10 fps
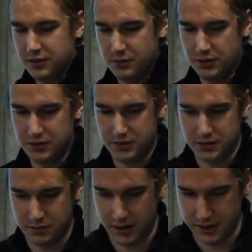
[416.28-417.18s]
which
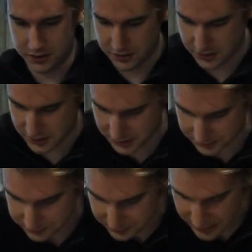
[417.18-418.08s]
is quite interesting.
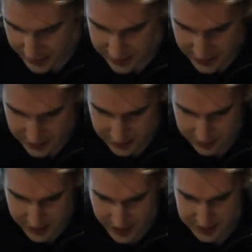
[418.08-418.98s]
And then
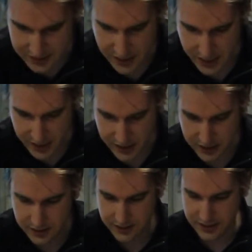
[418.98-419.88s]
the next
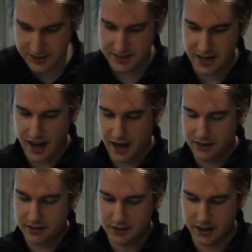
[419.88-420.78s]
day, he's
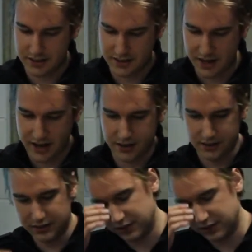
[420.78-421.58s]
sacked. So that's second